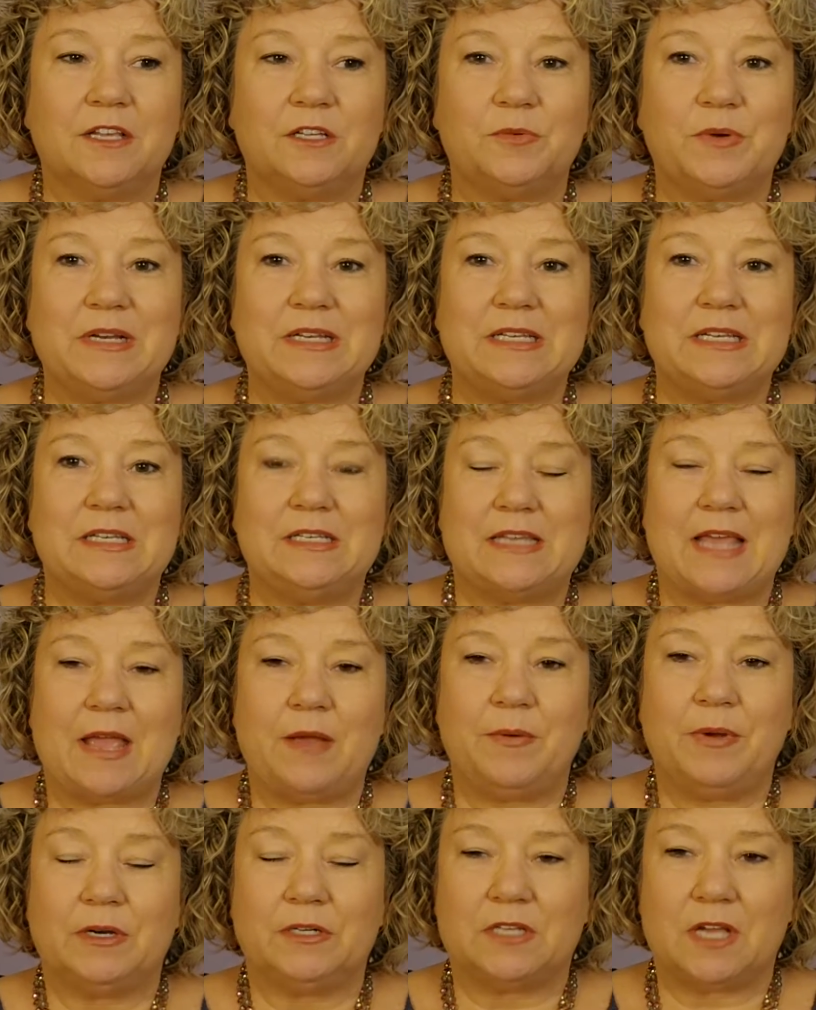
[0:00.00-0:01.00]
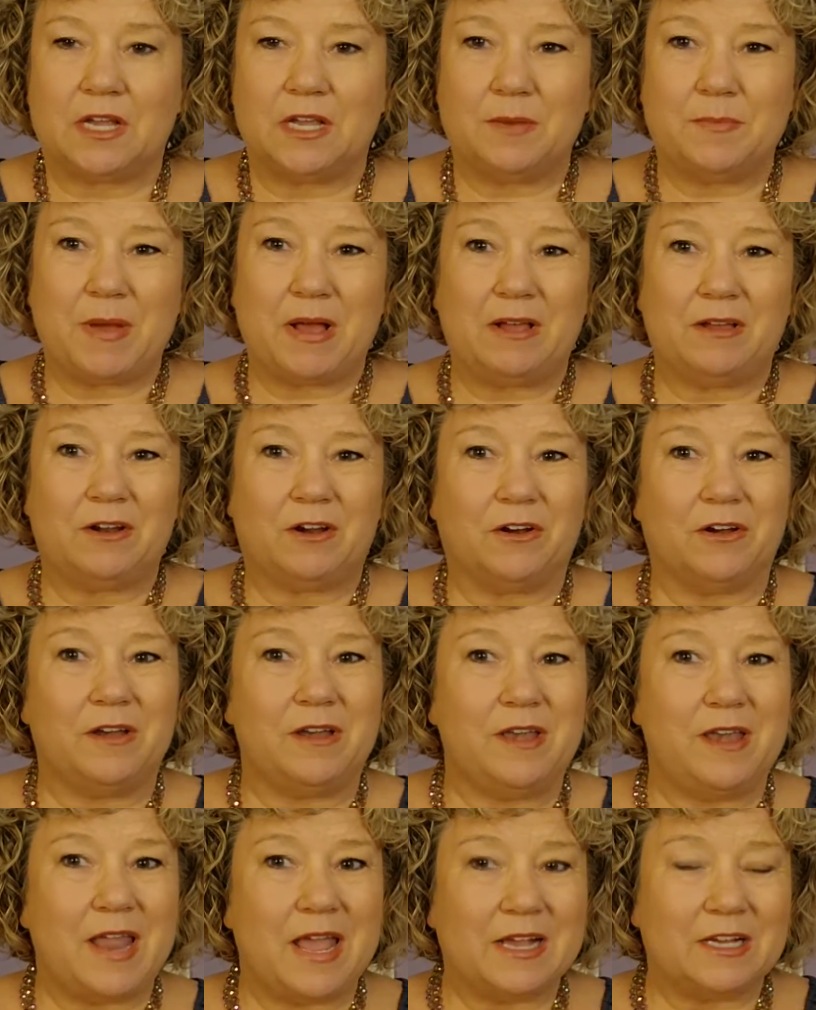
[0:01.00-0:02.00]
That's right, today we are talking about our
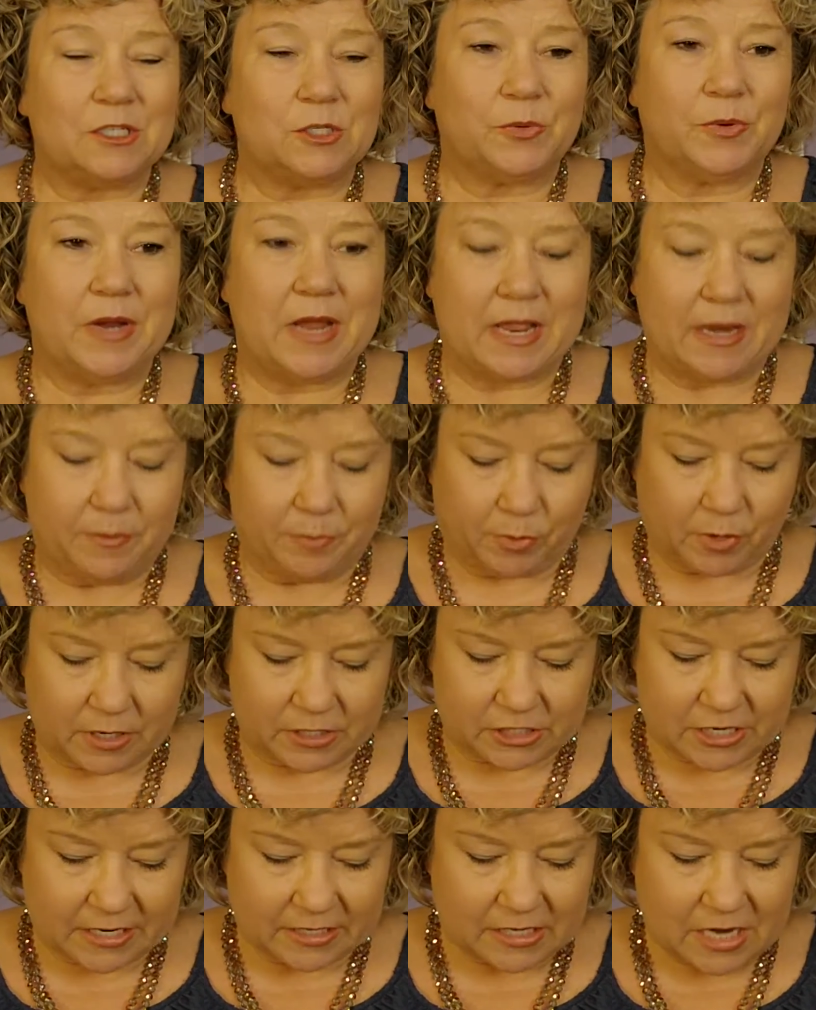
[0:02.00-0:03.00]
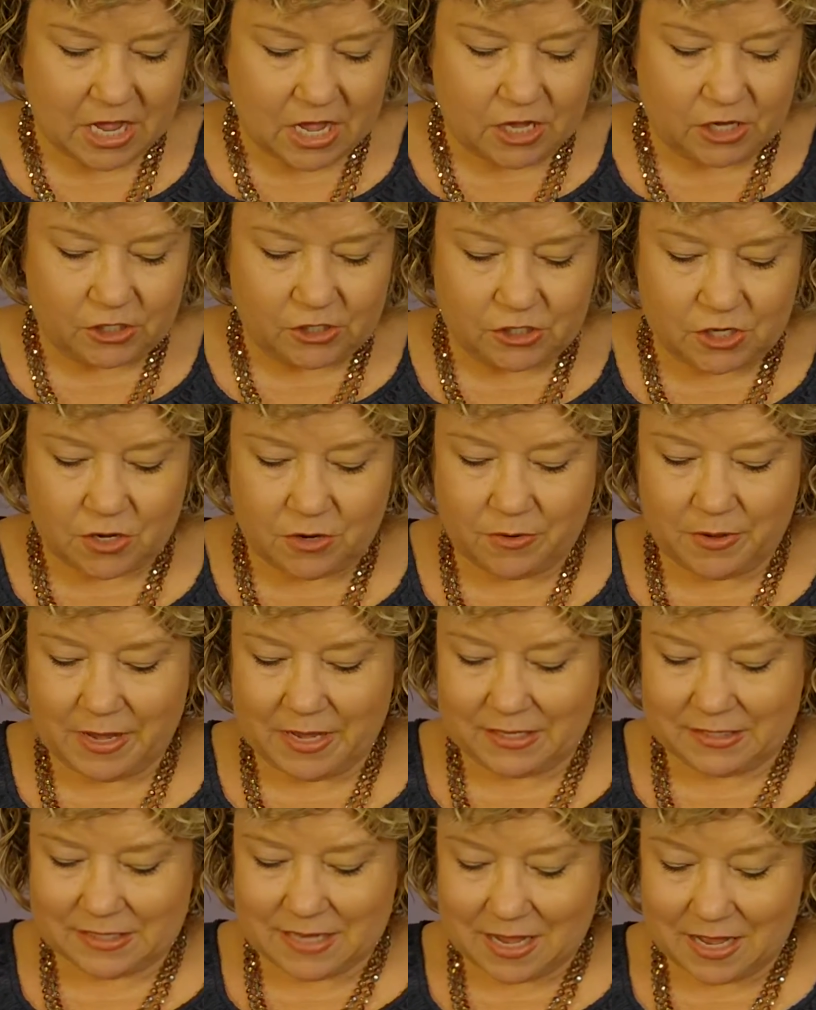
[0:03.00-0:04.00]
next creative project. So
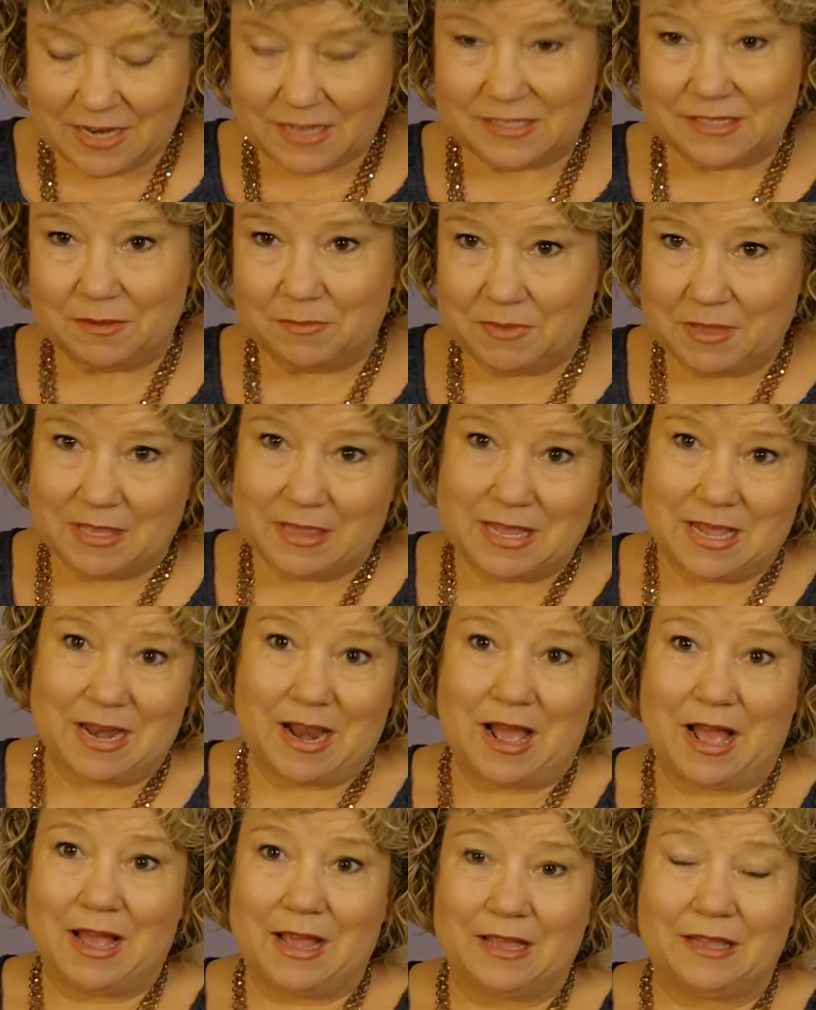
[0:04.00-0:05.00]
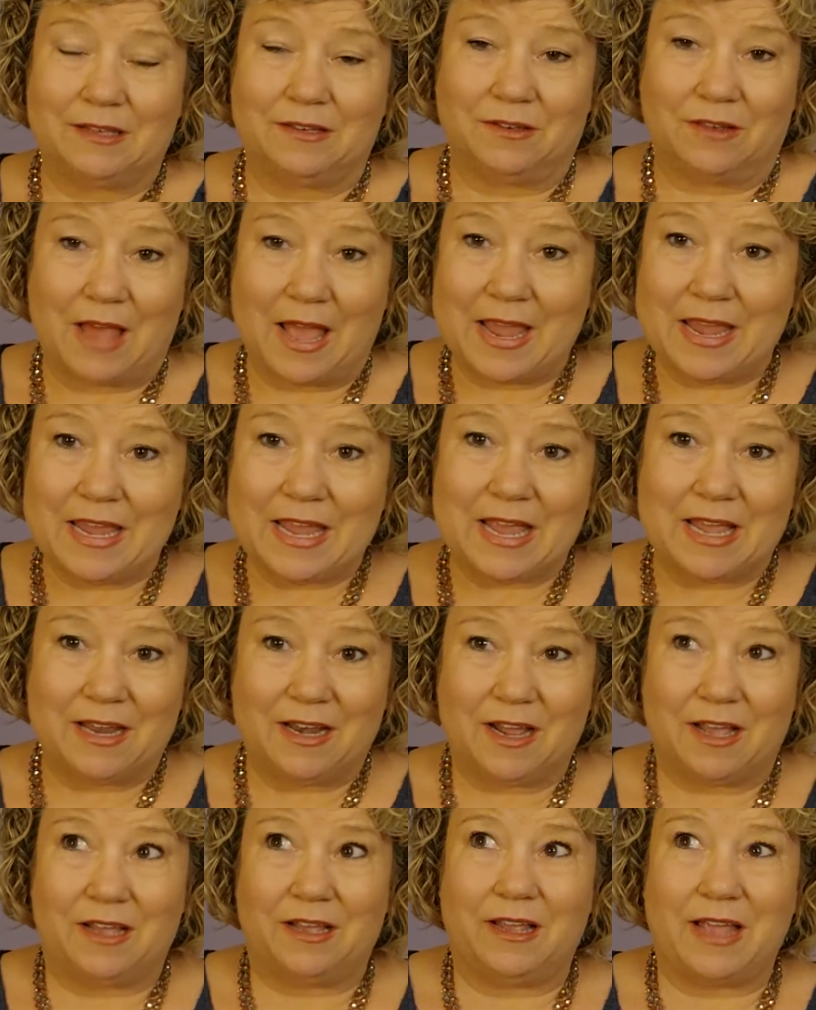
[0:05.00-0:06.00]
it's kind of something that I like,
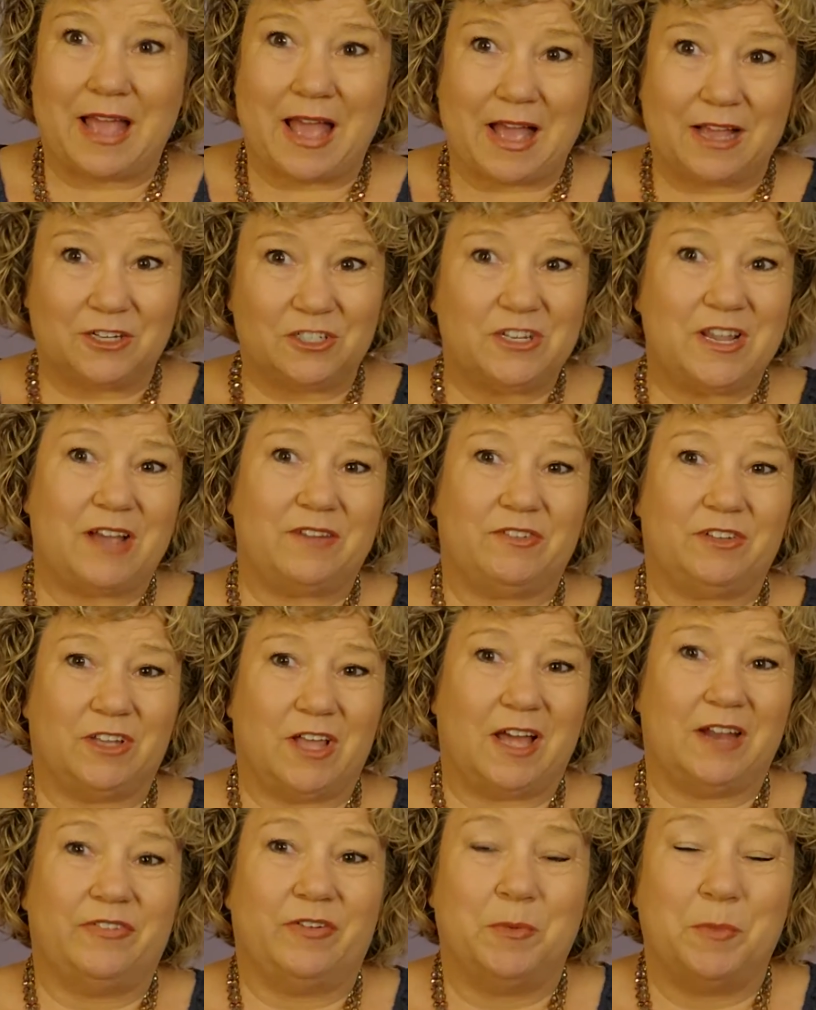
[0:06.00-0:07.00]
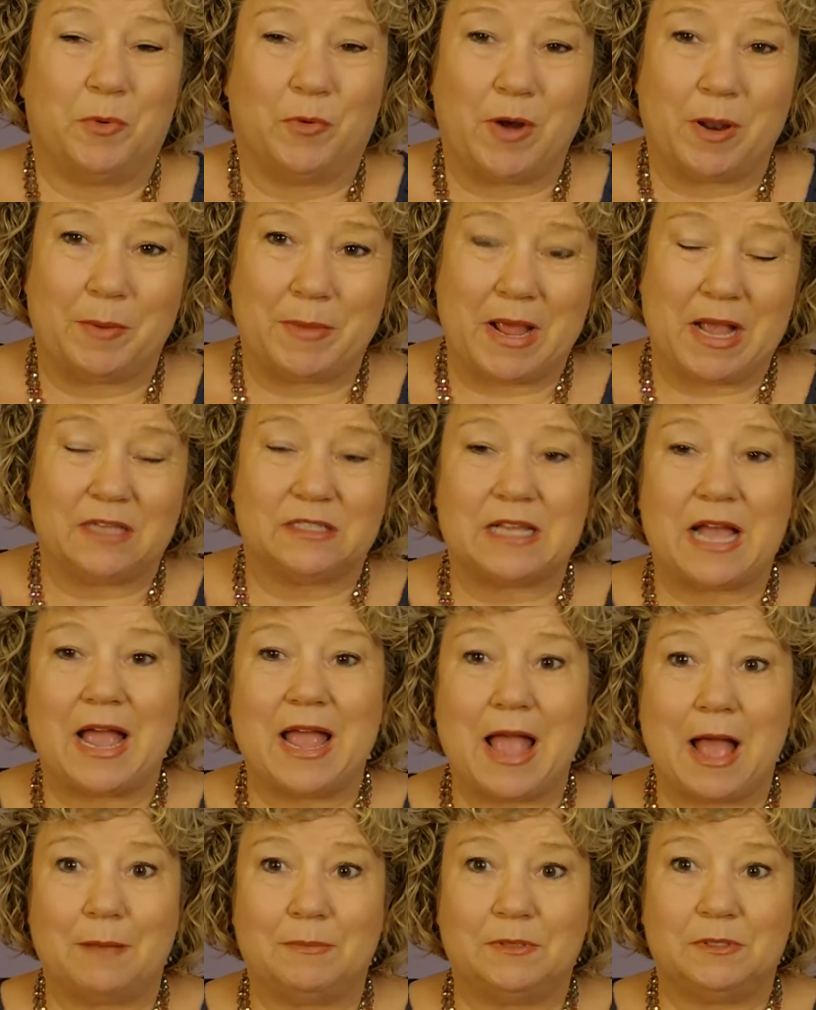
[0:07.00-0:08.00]
and I actually have a lot of them around my house.
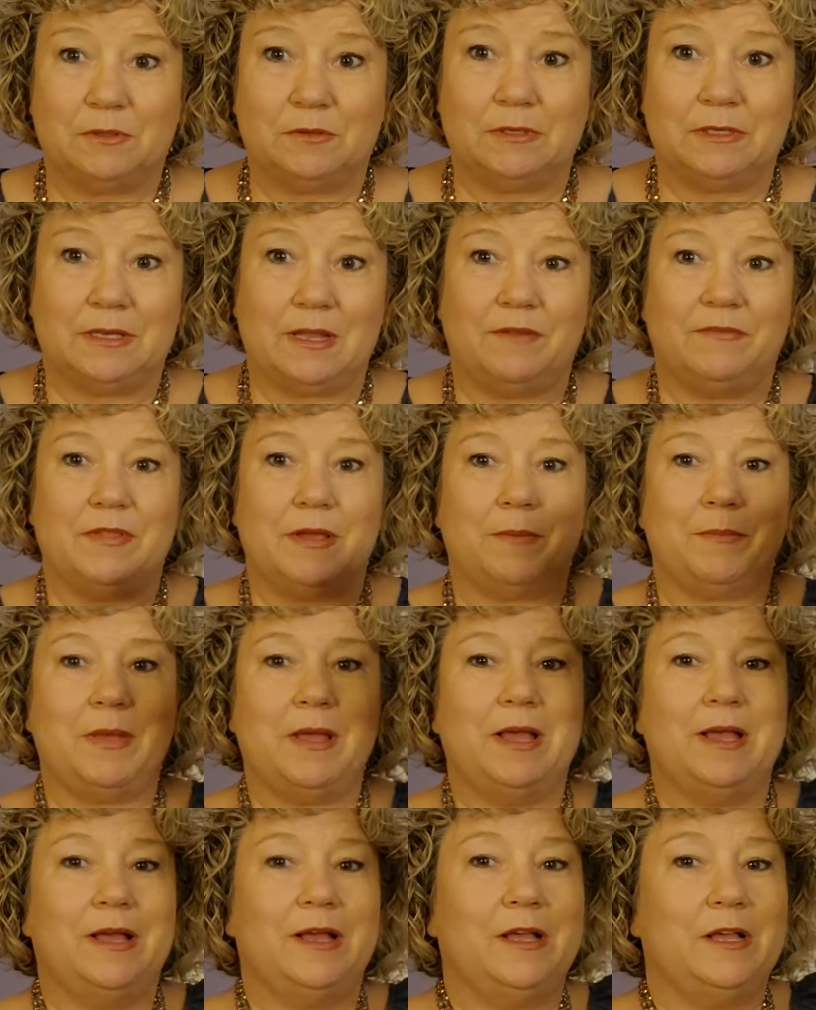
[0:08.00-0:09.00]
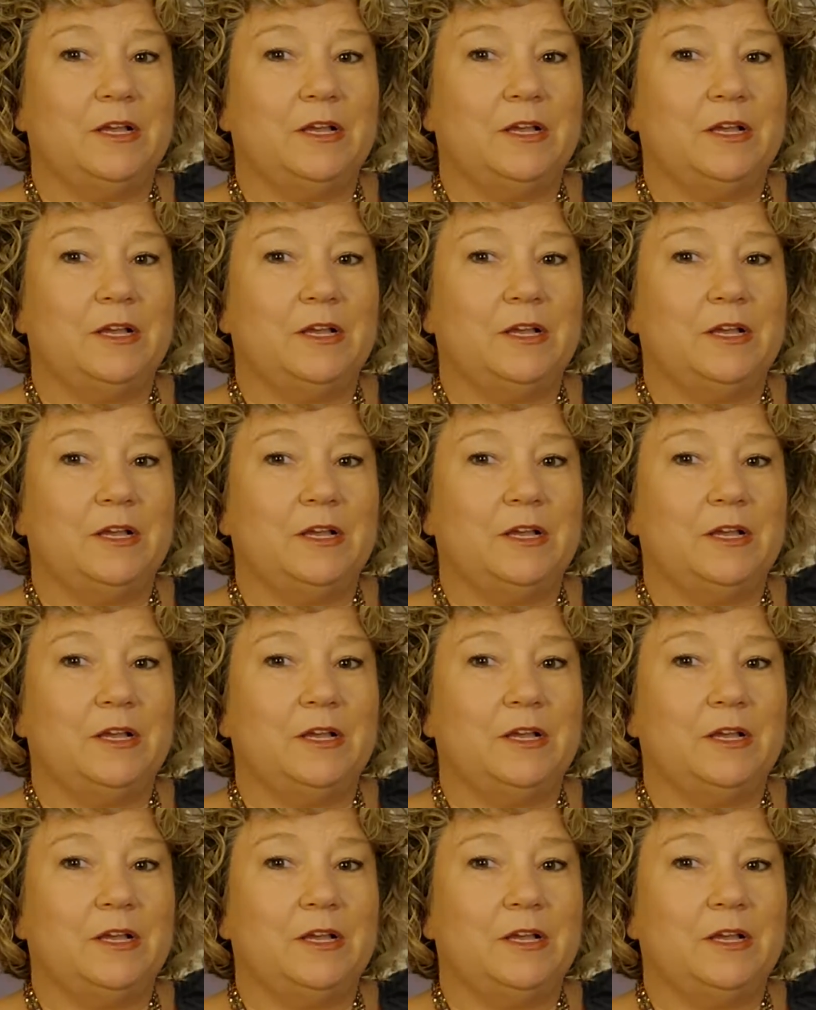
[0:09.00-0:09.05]
I absolutely love them.